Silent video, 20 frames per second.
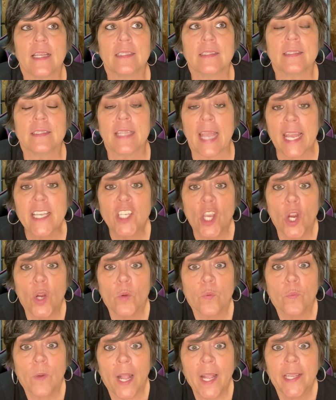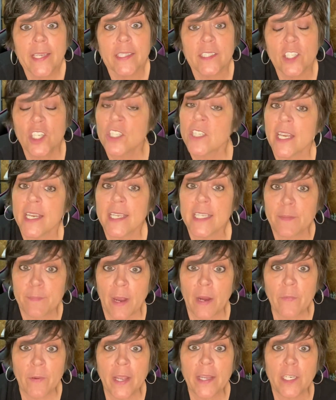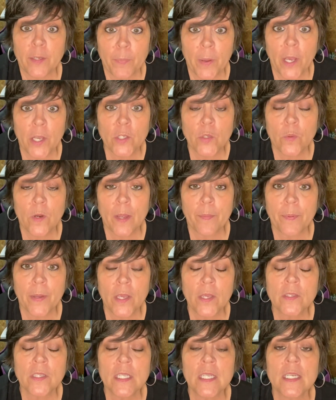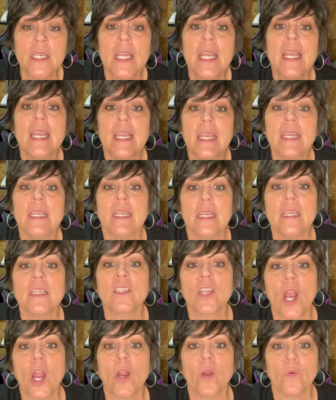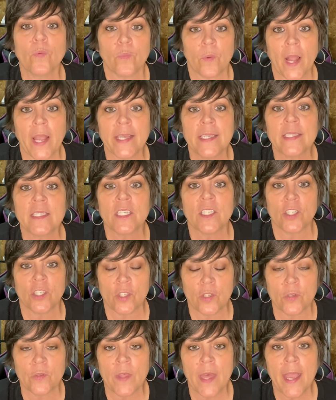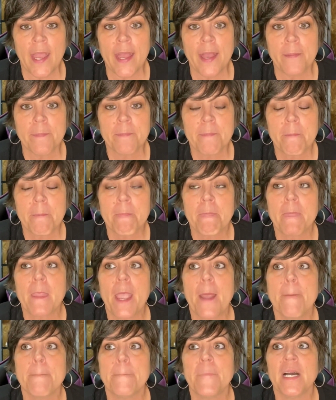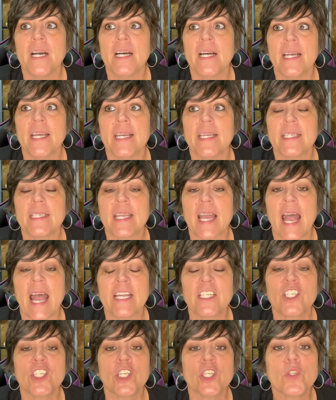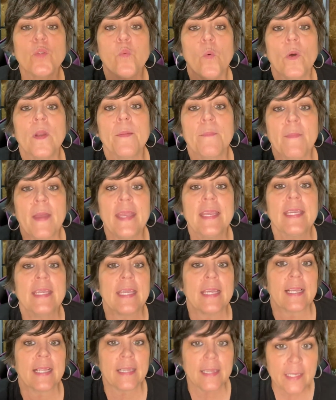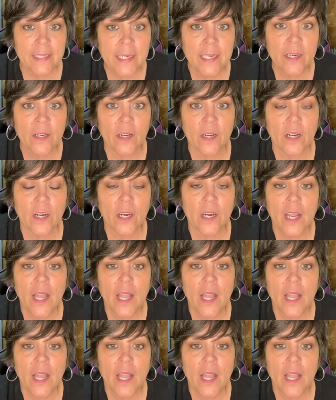that's her right. Just like it's my right to post what I posted, it is her right to do that. But I just want to make it clear